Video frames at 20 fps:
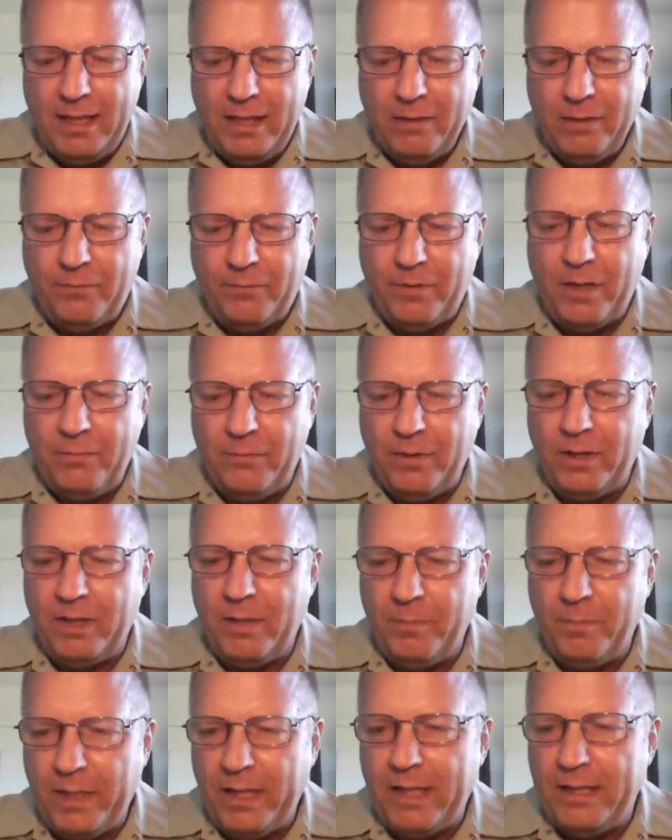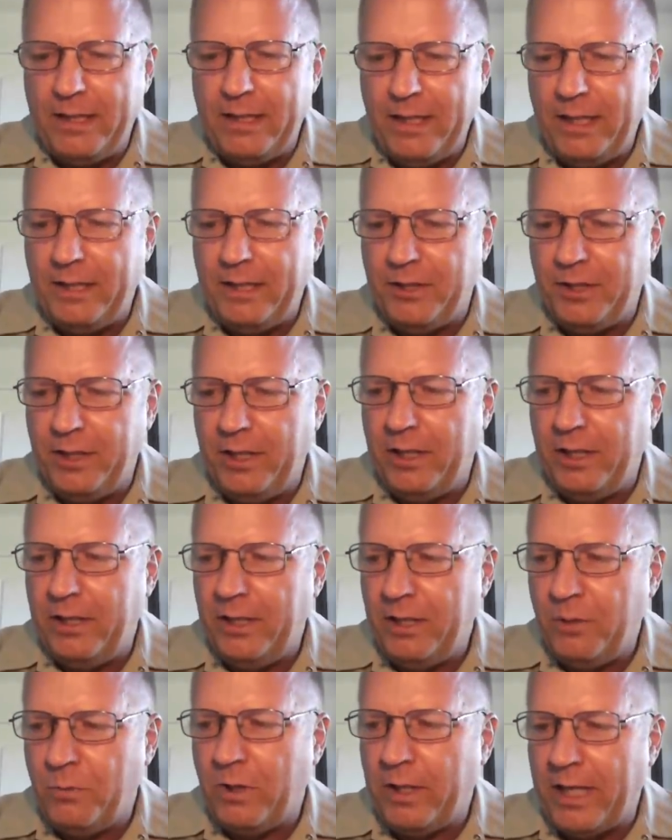If a very bad day
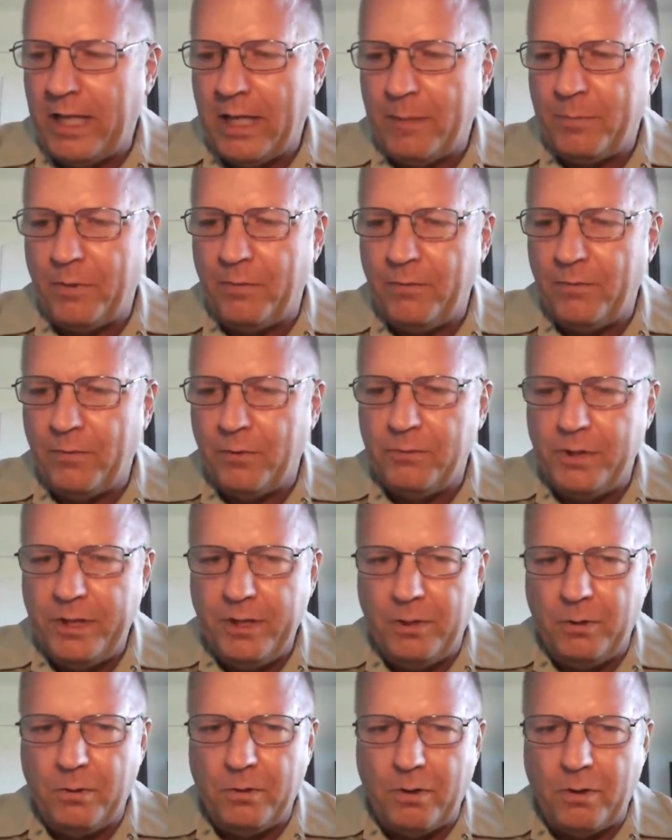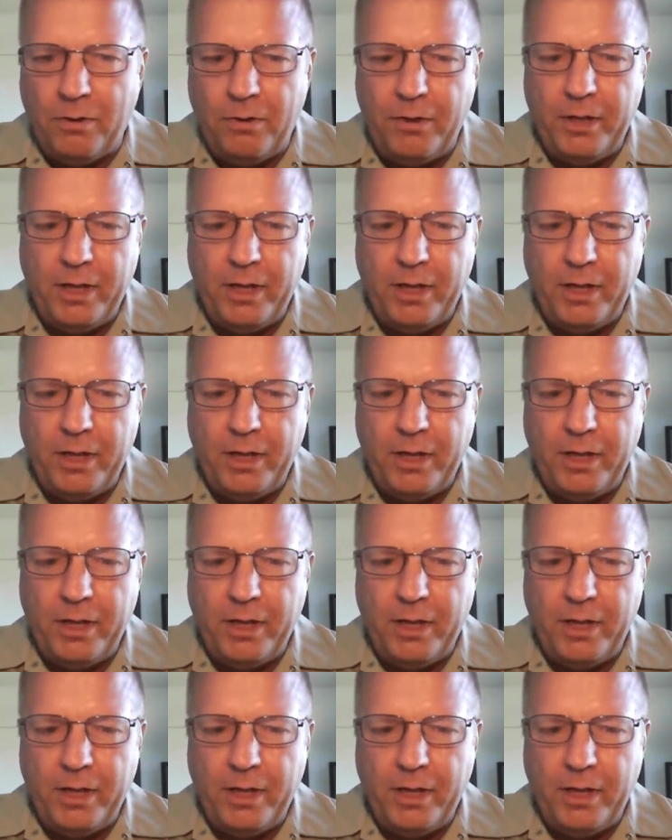scenario were to happen for real,